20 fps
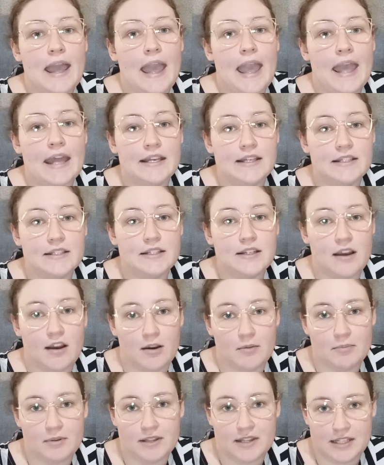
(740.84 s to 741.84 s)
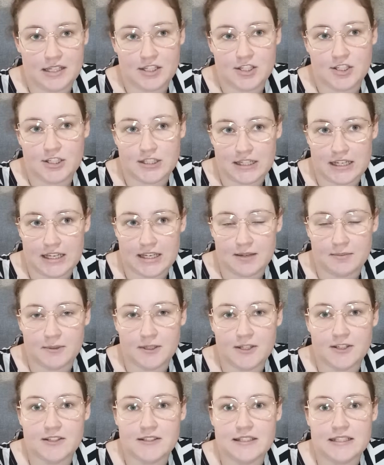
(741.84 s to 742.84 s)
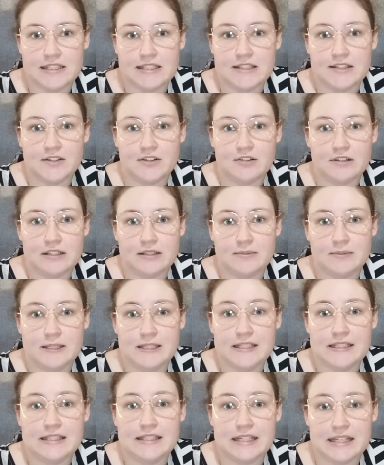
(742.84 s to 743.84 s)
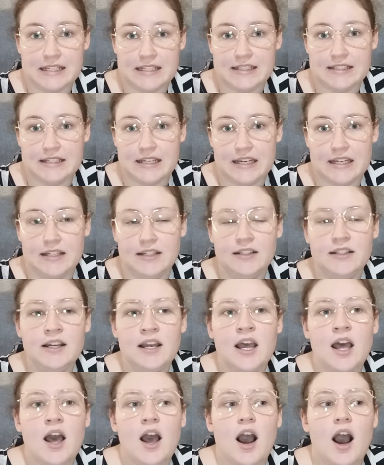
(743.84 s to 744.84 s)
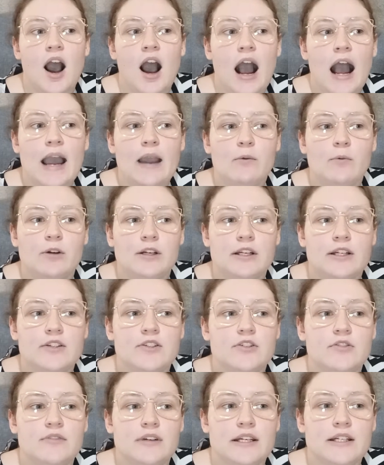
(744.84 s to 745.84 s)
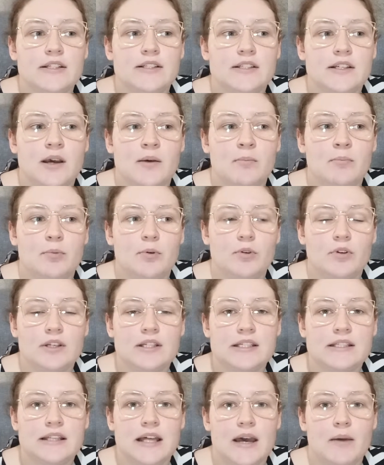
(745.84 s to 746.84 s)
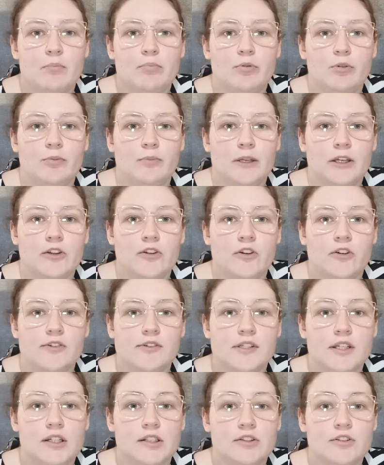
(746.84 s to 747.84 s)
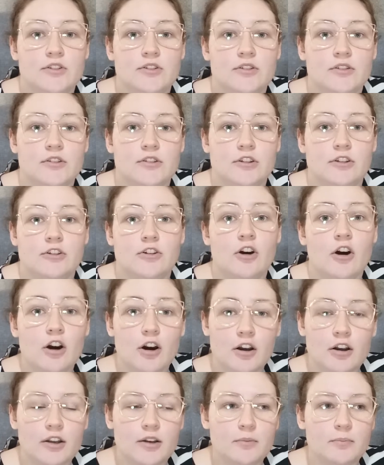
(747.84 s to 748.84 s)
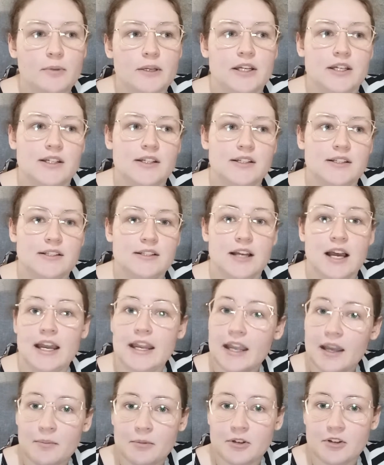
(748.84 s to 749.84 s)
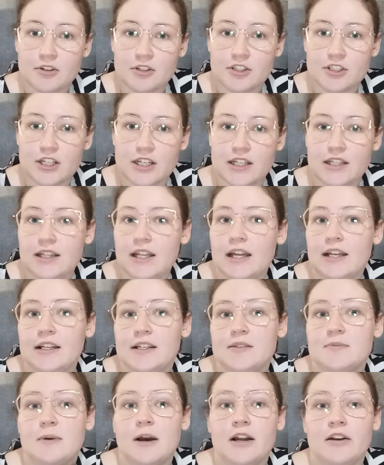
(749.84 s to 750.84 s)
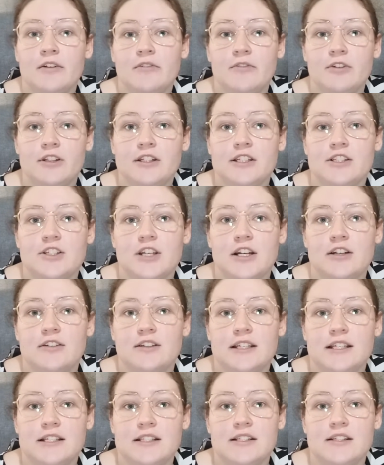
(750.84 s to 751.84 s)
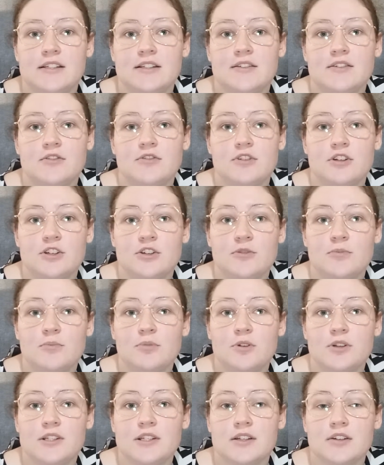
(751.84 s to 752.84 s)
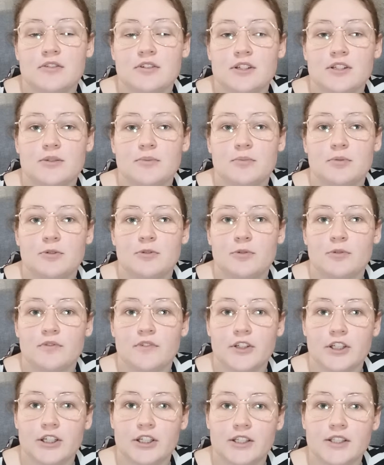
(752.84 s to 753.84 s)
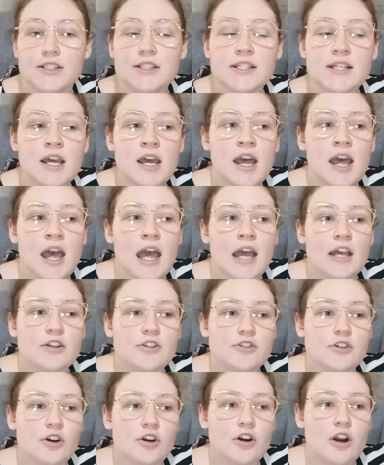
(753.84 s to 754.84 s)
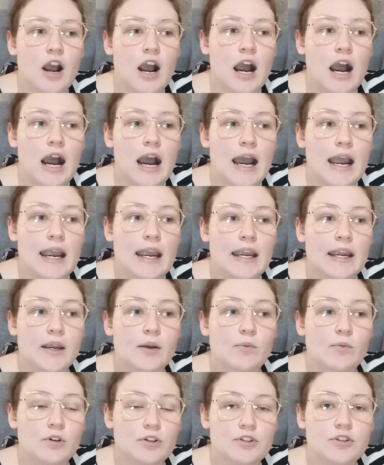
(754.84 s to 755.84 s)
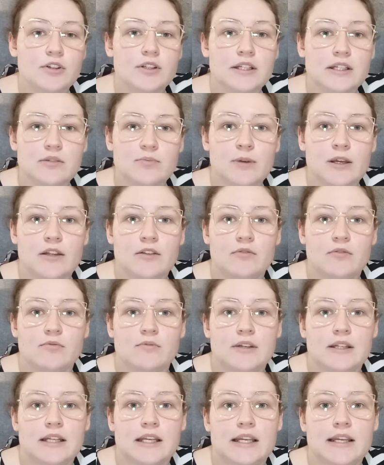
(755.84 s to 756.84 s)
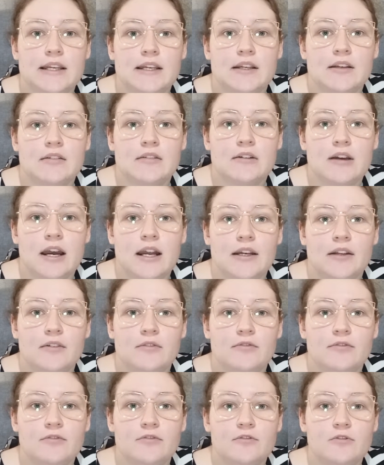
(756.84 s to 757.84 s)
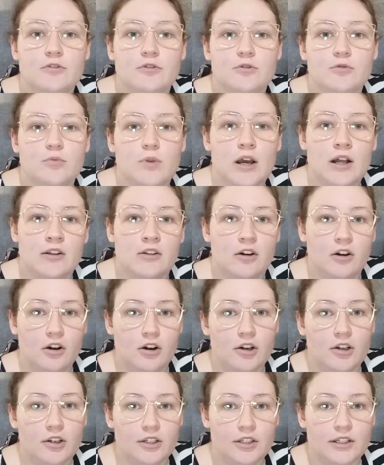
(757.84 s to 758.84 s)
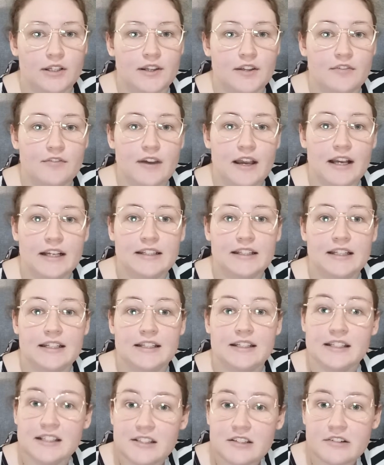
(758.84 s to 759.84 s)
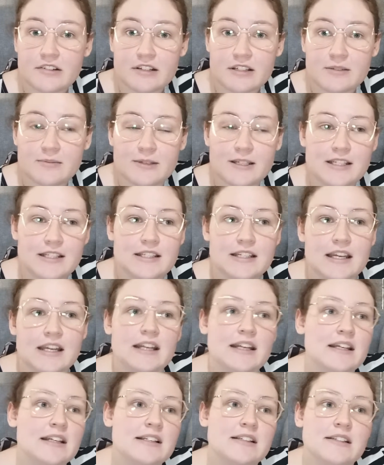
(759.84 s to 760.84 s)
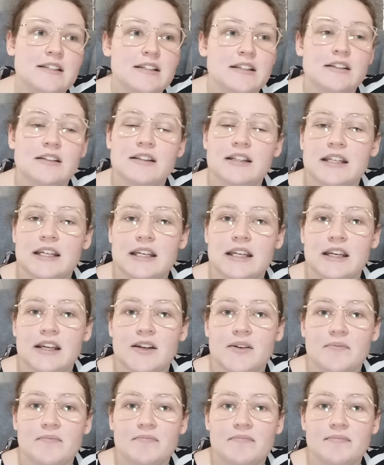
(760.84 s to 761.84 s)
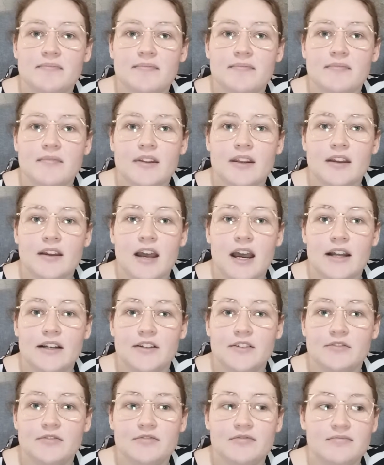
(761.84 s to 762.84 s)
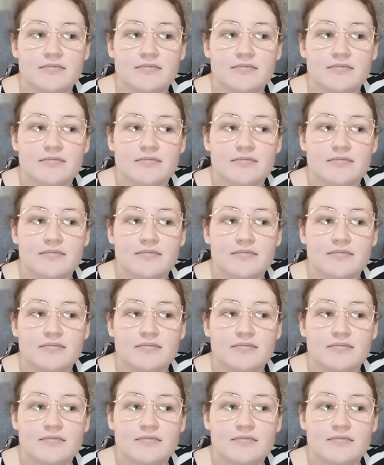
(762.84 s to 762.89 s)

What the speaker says: end up this year, because it is the Christmas season, I wanted to read some books that brought me closer to God, because I am a Christian. That is part of what this channel is Christian books and Christian book reviews. So I want to this month really kind of dwell on the fact that it is Christmas. It is the kind of